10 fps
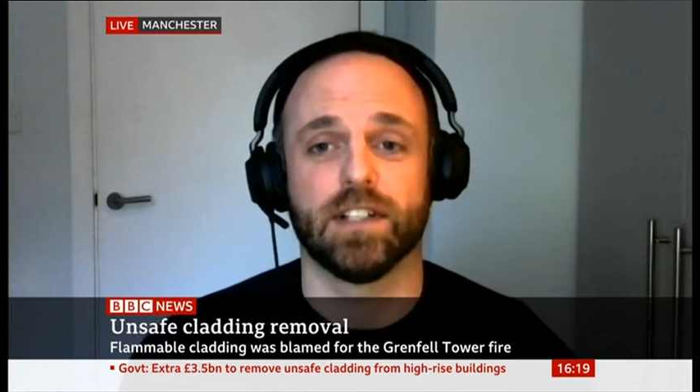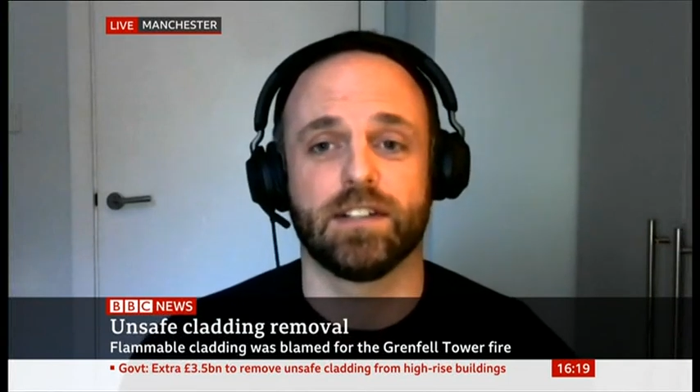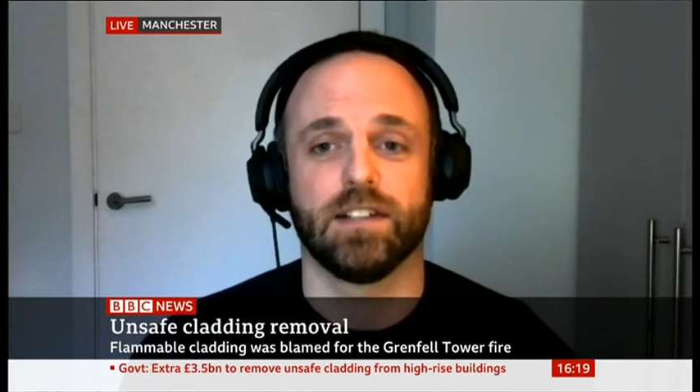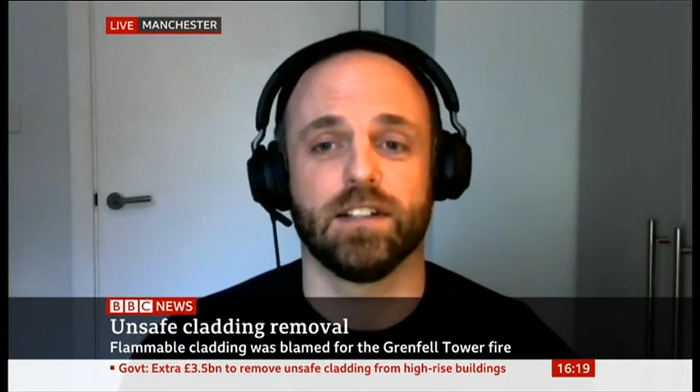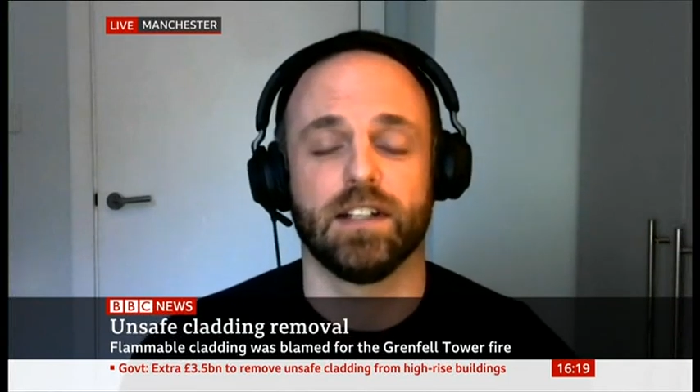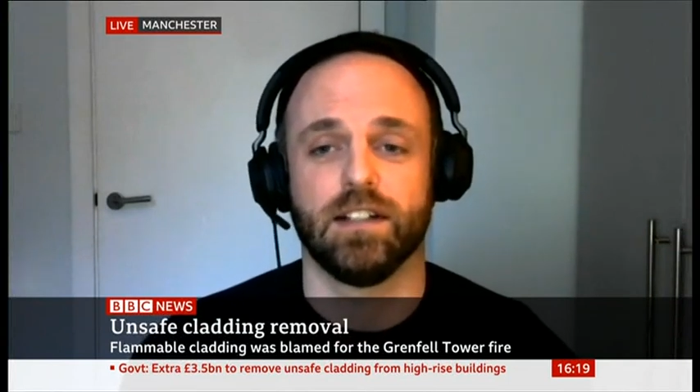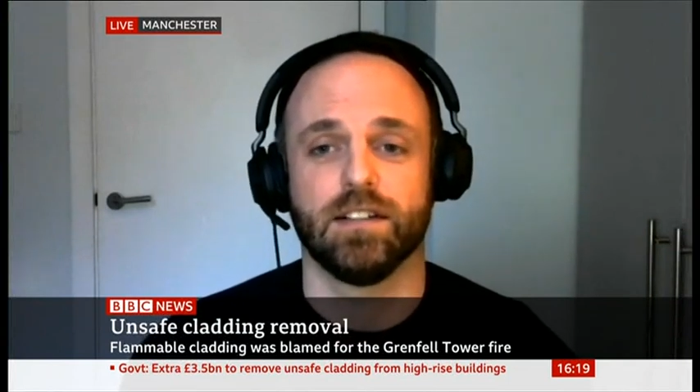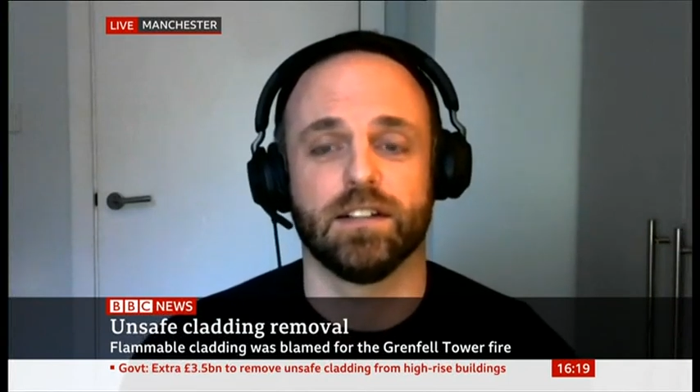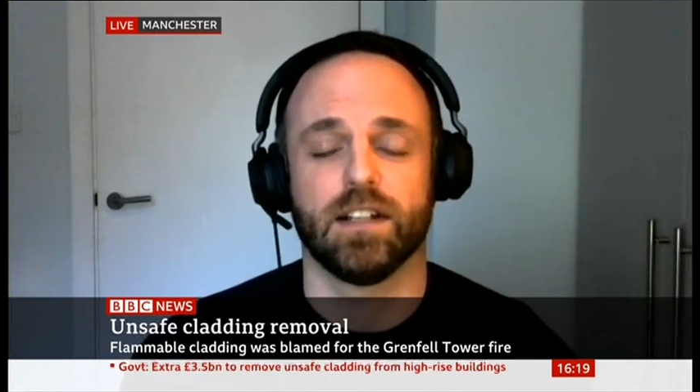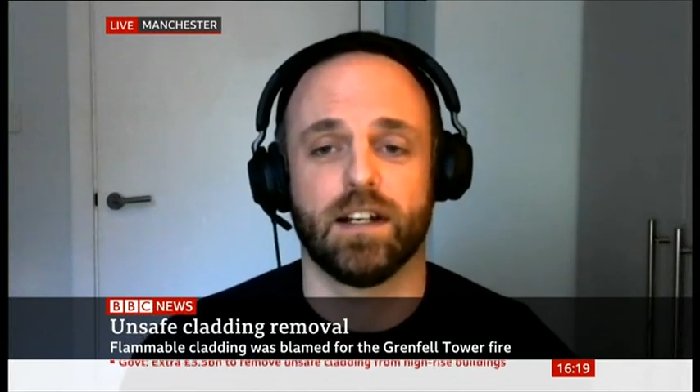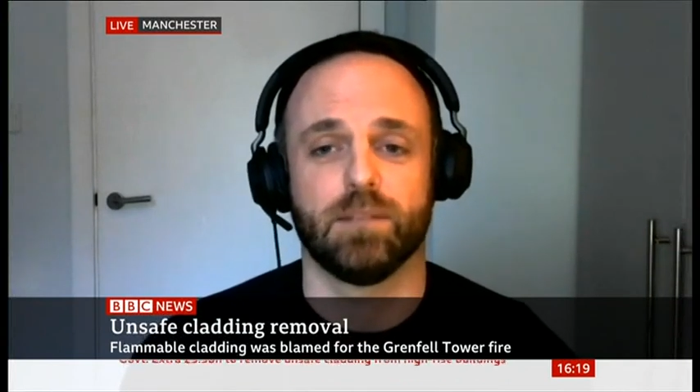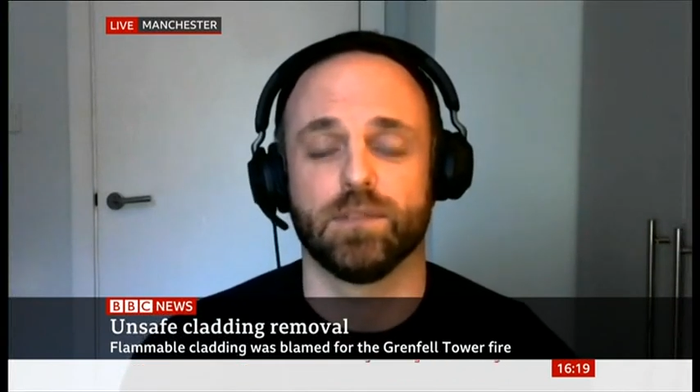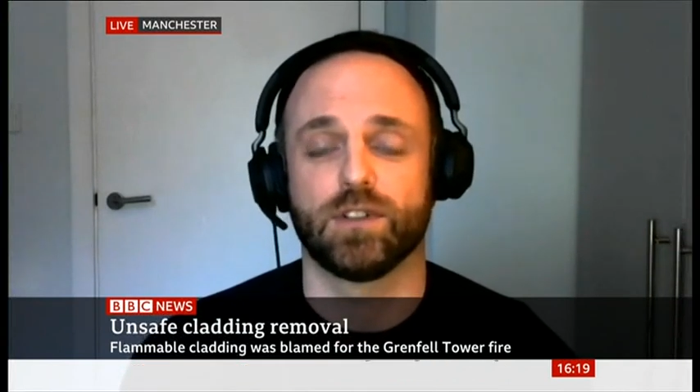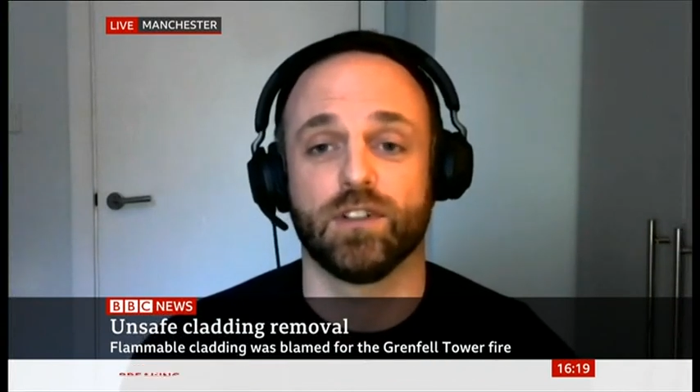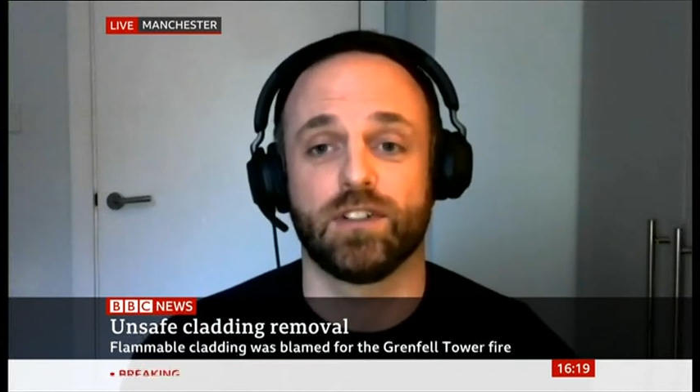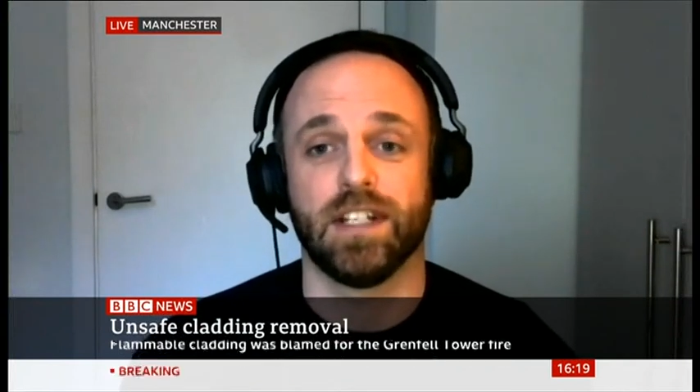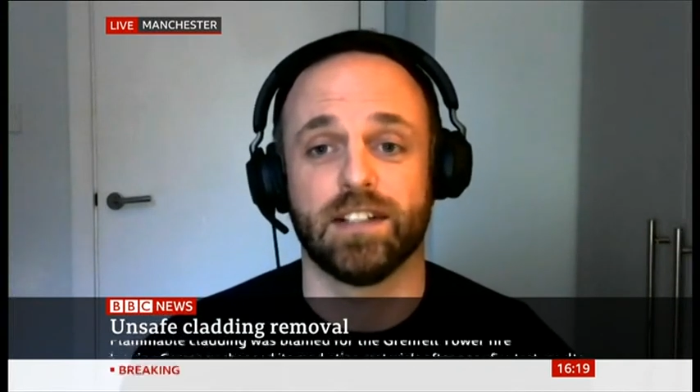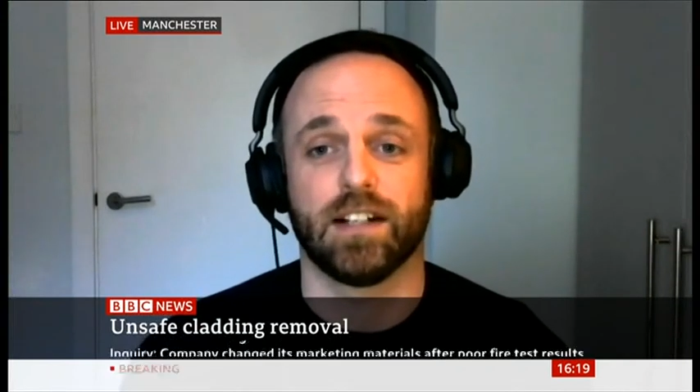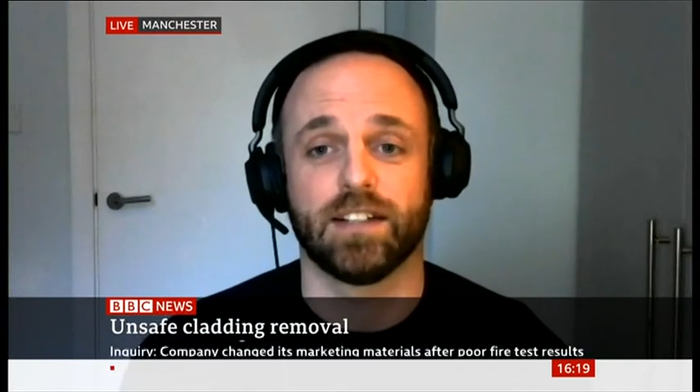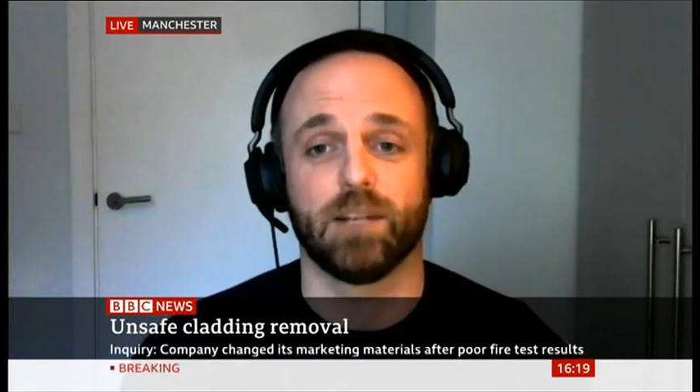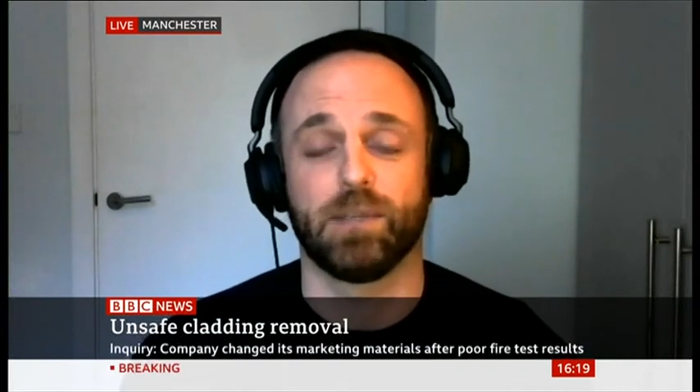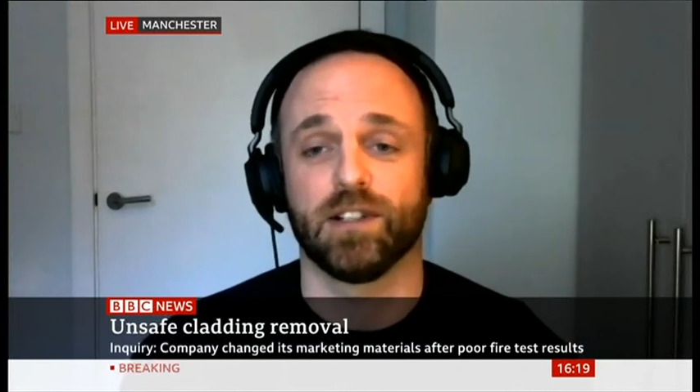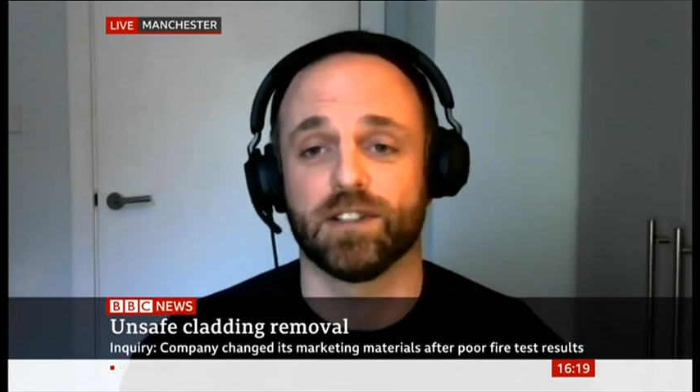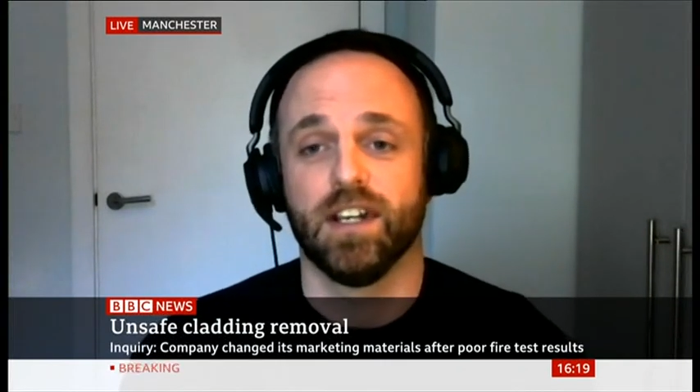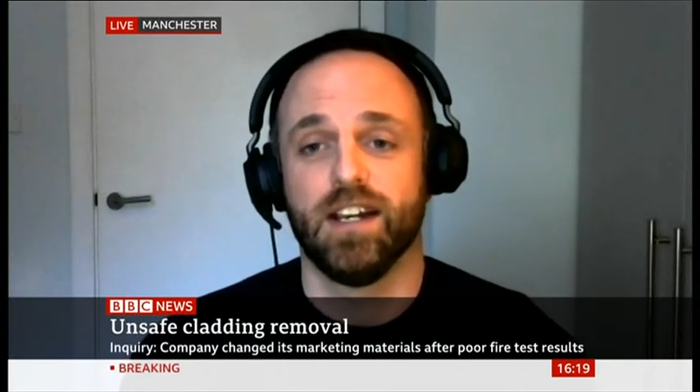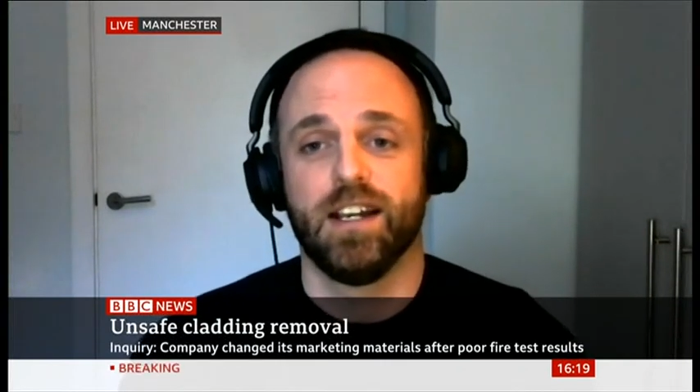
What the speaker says: this in such detail now, because,